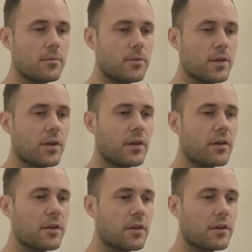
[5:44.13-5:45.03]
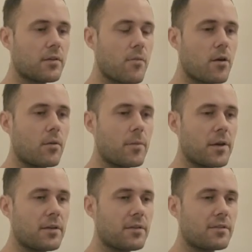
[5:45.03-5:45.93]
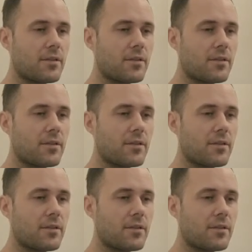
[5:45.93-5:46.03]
to get in here, what I'm in,